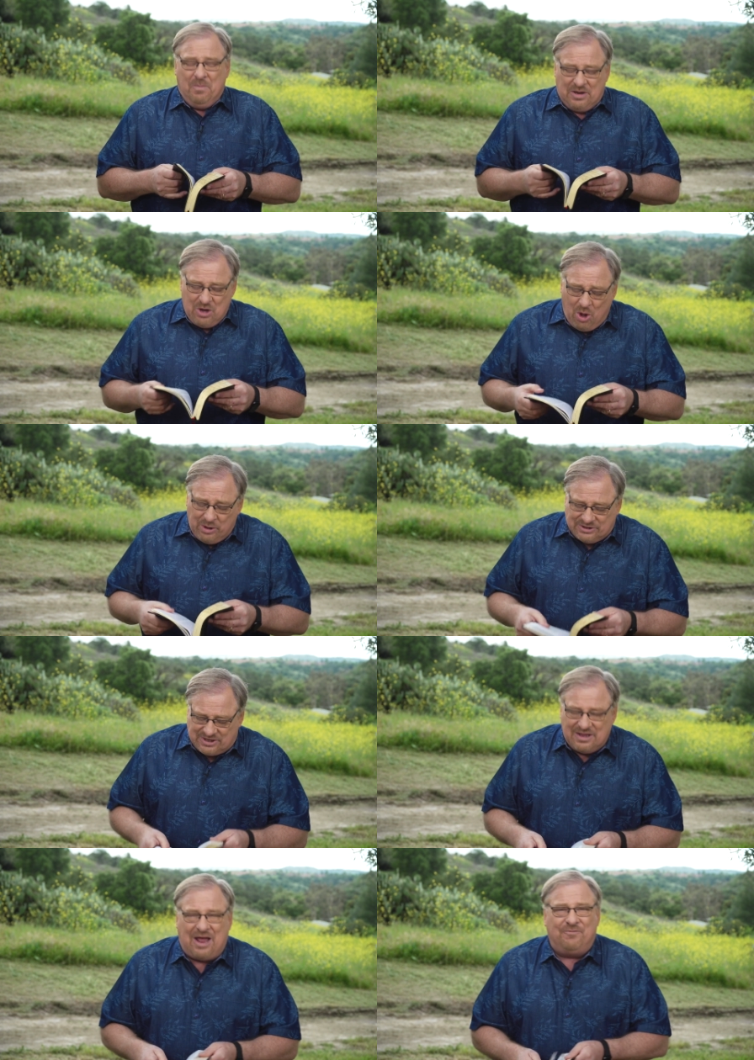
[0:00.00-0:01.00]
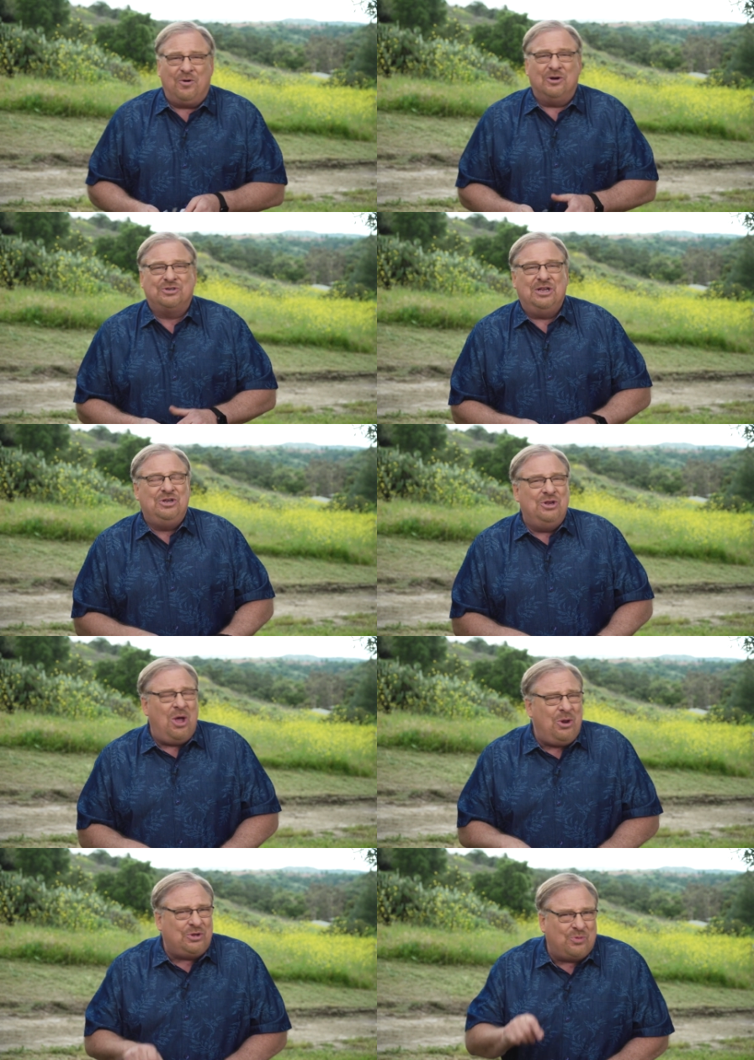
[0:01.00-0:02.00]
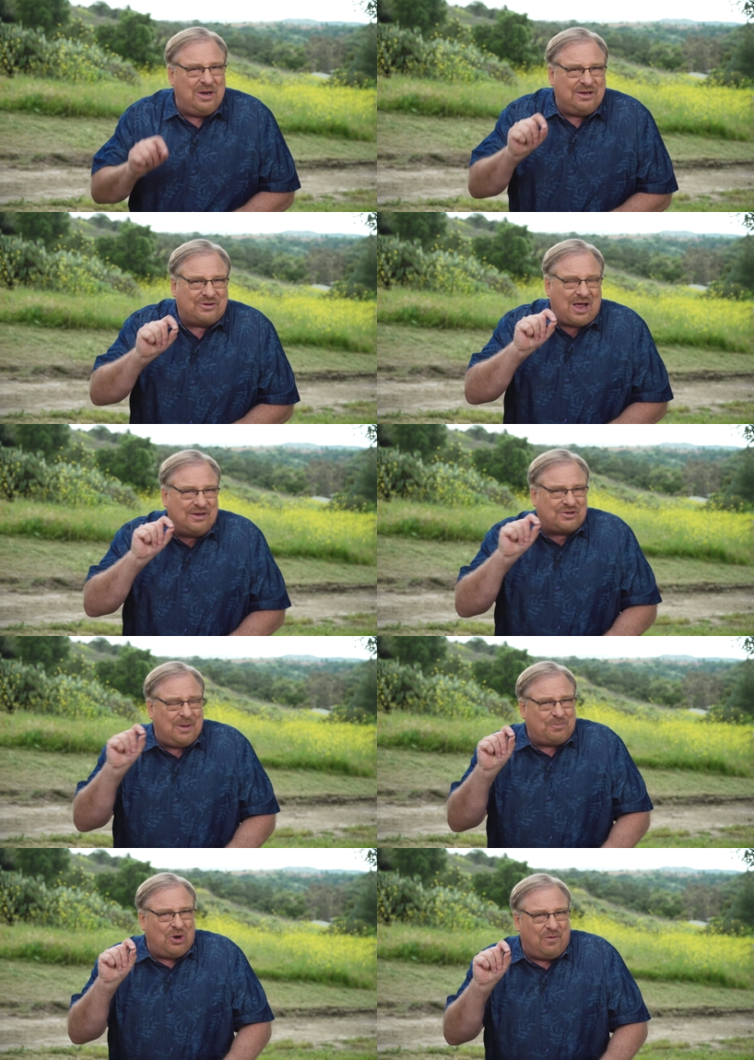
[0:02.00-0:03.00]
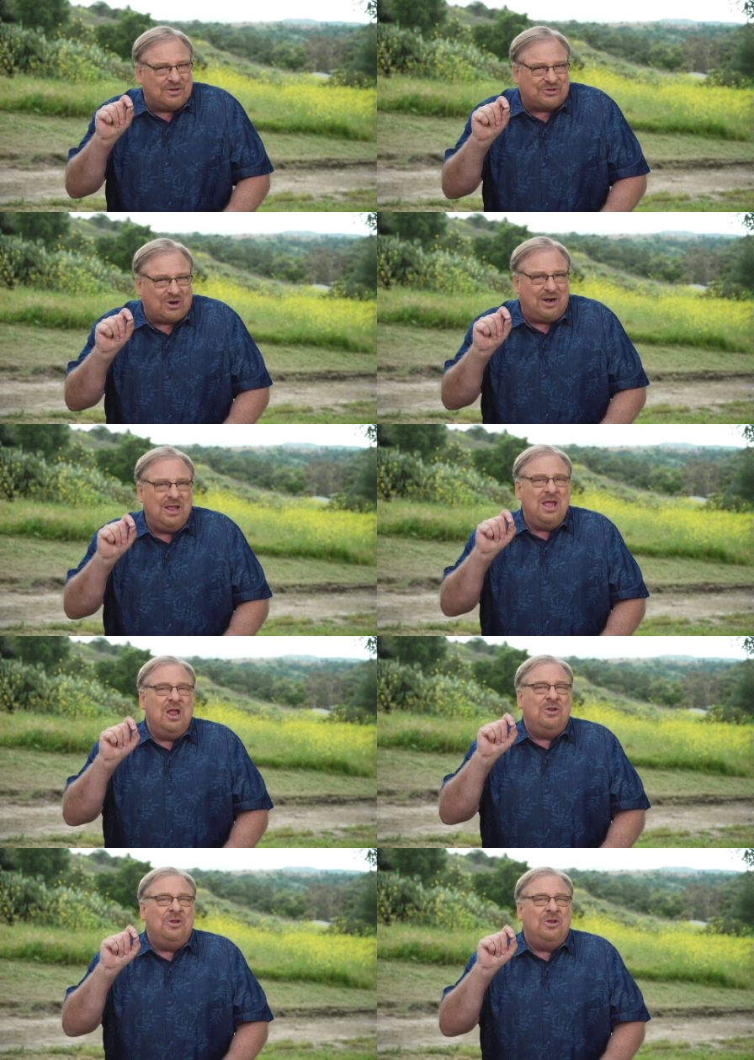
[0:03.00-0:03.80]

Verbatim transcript: But notice in that verse, did you notice what I skipped it over to start.